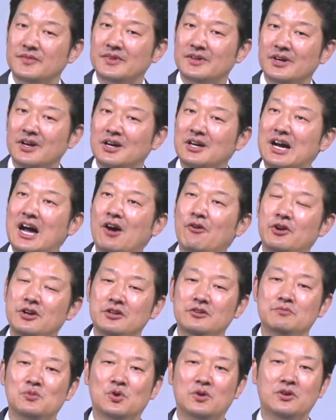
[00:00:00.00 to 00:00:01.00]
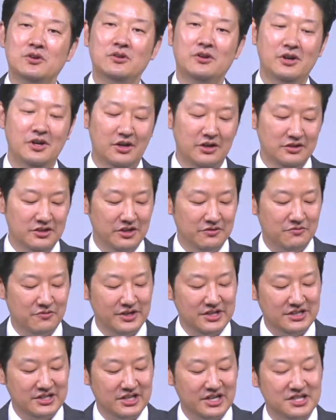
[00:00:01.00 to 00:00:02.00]
How are you more
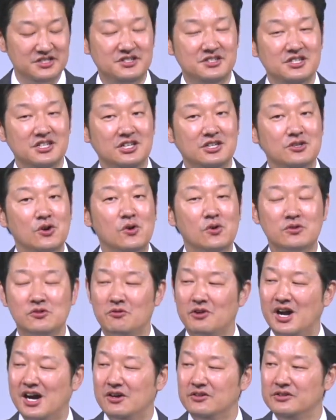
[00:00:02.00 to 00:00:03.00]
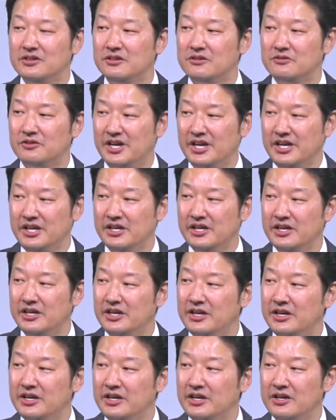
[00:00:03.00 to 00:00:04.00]
different than CEO crowd, right?
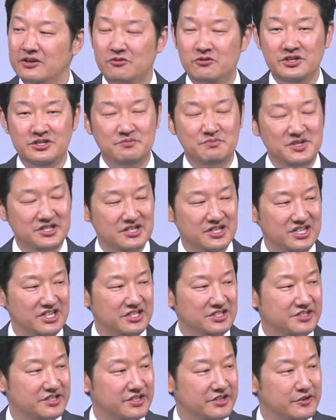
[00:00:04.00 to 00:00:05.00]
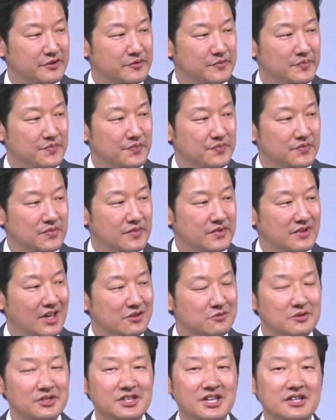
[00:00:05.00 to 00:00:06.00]
Christmas and Easter. Right.
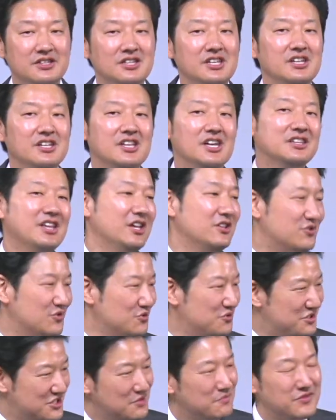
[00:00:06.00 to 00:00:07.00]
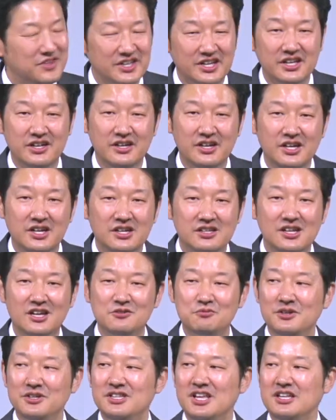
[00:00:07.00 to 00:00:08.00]
That's when they think that they do something. That's
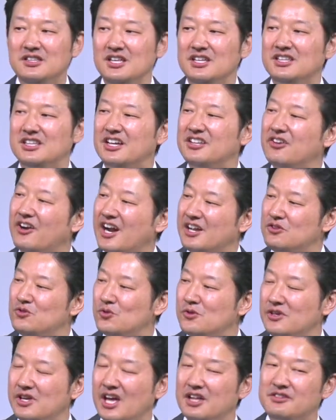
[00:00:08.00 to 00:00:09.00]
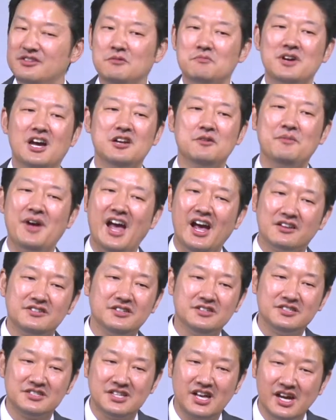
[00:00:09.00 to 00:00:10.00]
when they think that they're doing some kind of
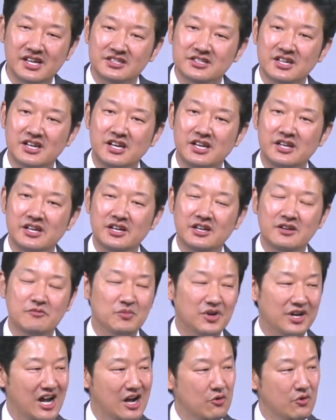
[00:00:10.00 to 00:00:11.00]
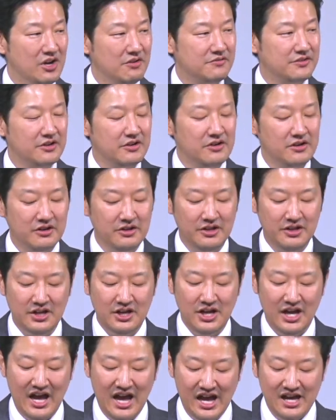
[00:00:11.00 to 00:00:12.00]
exercise. But however,
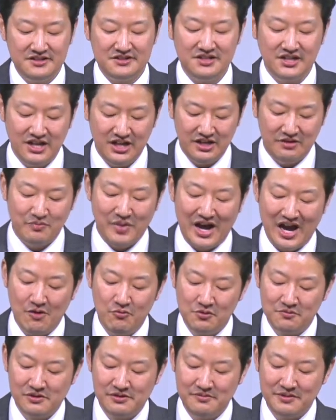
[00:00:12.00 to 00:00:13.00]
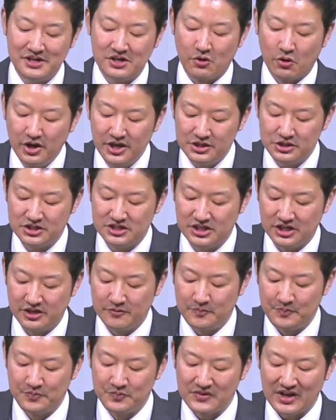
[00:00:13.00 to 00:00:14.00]
as a Bible-believing
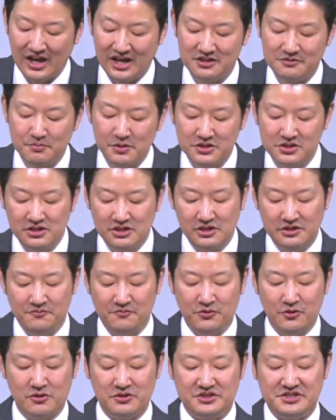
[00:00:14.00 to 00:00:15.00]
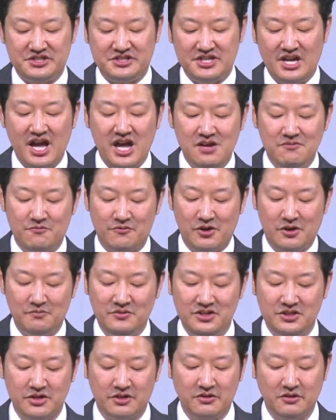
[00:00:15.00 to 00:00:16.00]
Christian, especially if you're saved from
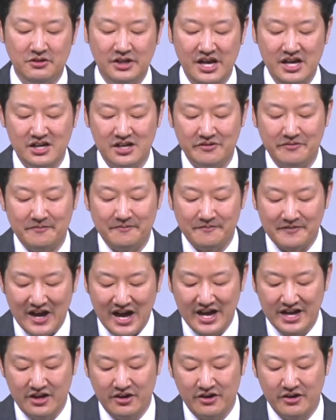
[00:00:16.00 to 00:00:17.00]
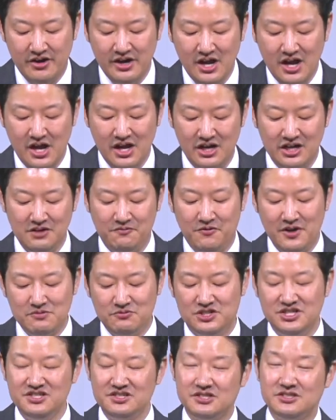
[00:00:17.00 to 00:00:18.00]
eternal lake of fire, and if you have
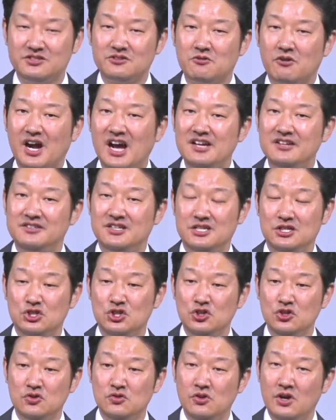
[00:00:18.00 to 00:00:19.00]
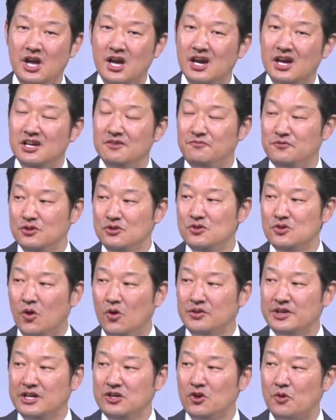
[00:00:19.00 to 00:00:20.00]
Jesus Christ in you, and if you know
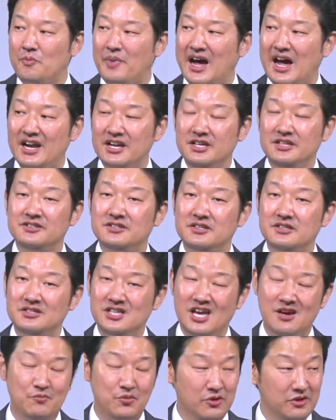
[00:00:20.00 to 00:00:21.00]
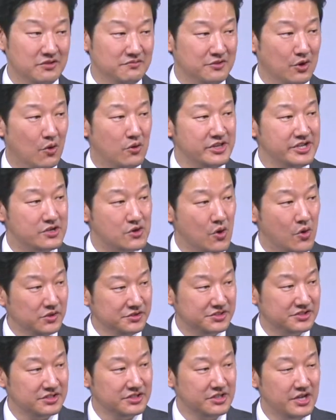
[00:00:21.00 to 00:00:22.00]
that your body is the temple of the Holy
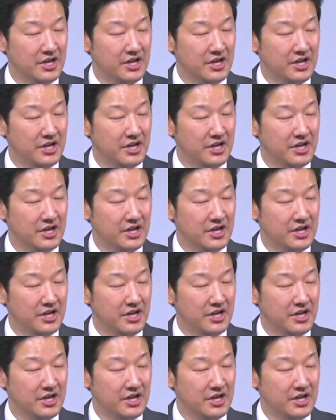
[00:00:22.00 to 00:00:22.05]
Ghost,